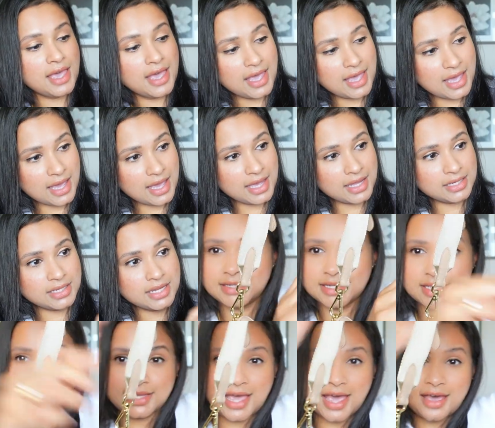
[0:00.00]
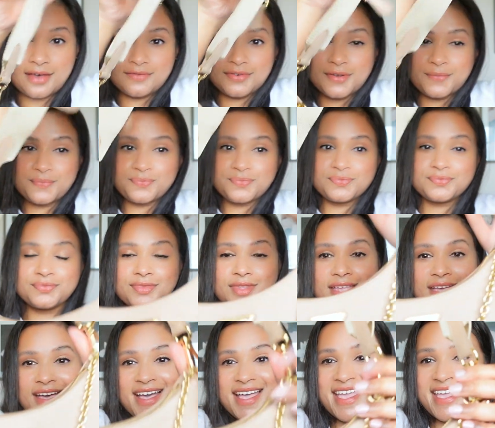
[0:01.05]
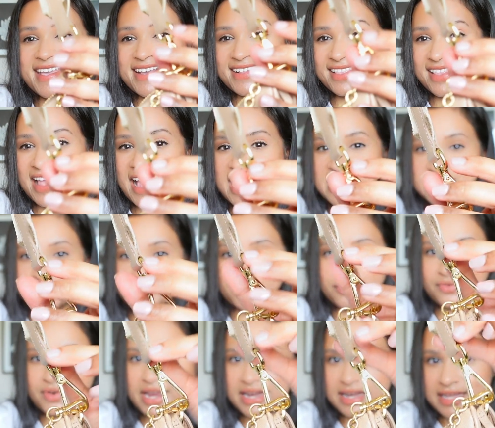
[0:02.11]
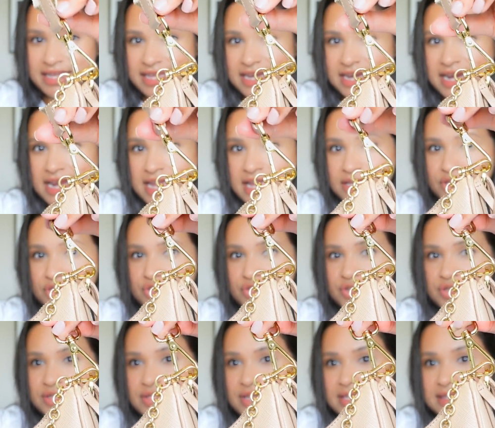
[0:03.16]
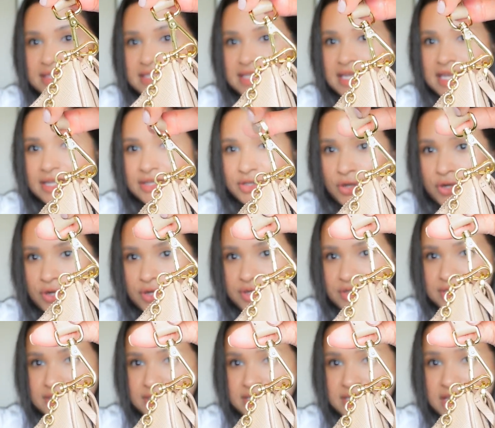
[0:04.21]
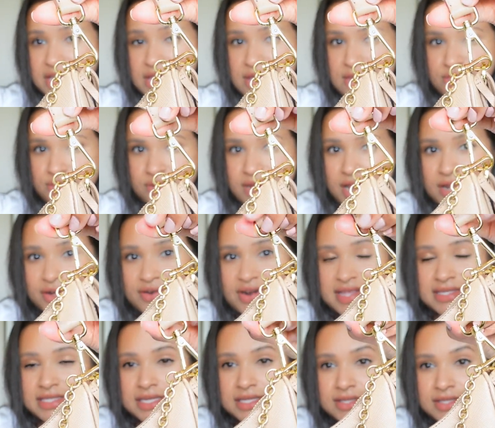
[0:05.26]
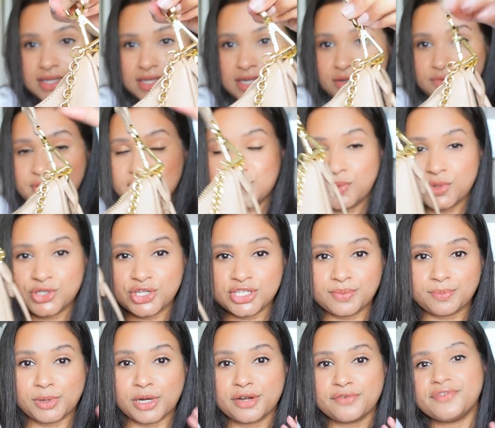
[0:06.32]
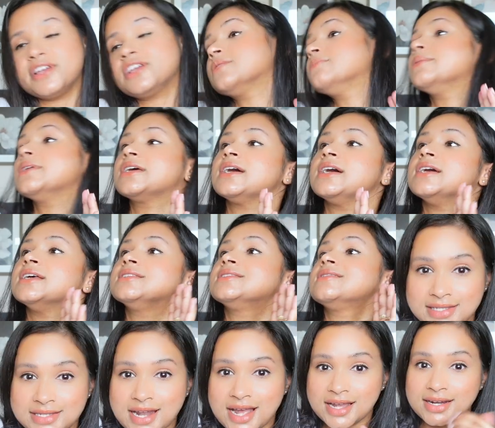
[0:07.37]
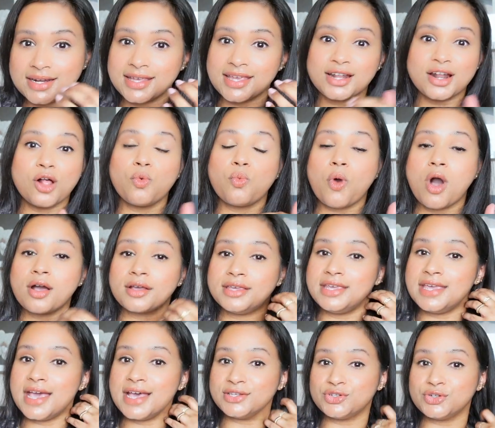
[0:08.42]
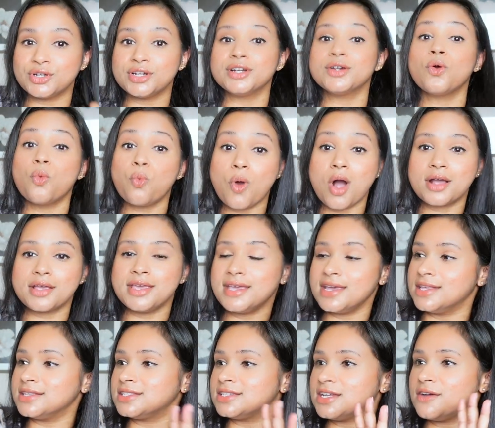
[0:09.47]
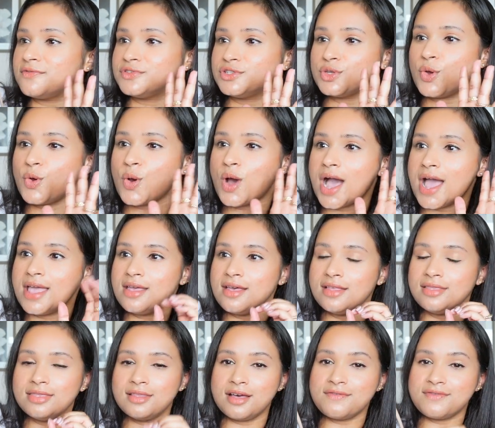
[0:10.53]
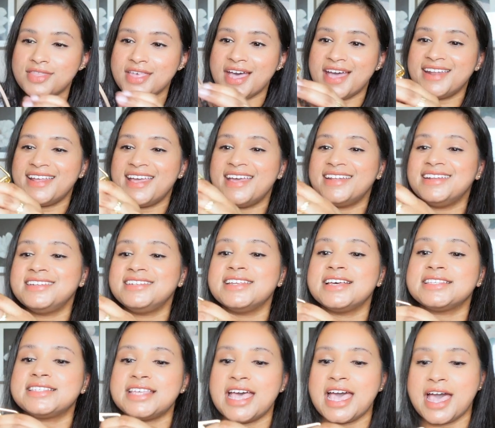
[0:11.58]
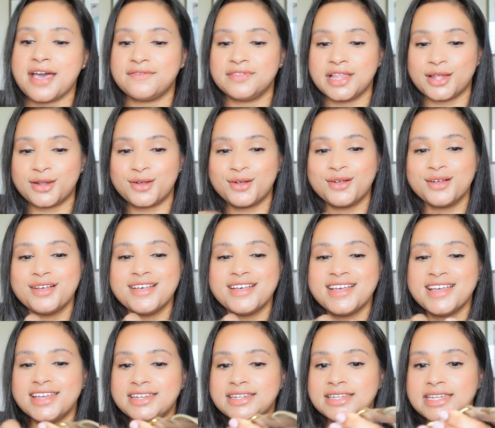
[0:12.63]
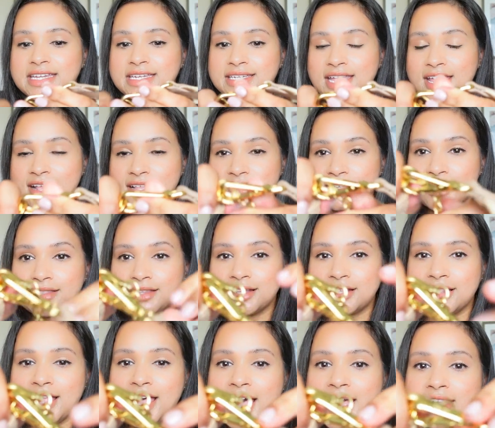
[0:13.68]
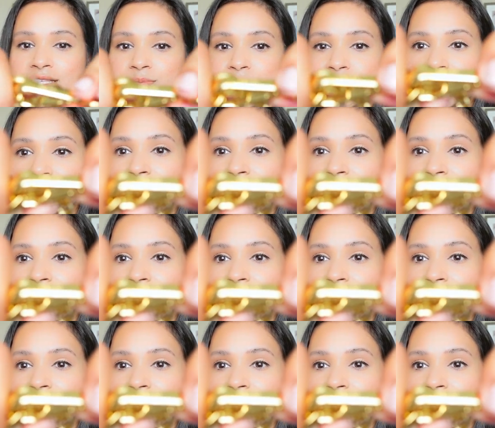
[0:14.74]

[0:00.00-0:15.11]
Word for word: and it does have a clasp right here, and as you can see, it turns three hundred sixty degrees, which is perfect because it's not going to get all wonky as you're walking and stuff. So I love that, and it does have little details on the clasp. It